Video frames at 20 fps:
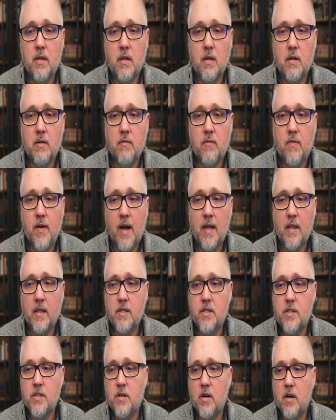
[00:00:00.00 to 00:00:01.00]

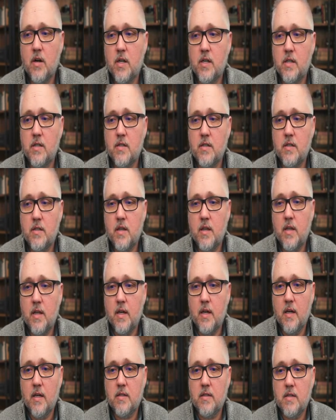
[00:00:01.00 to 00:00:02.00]
violence started,
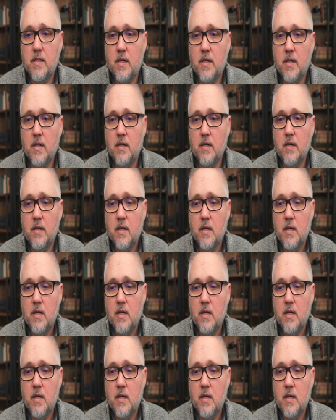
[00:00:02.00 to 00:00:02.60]
that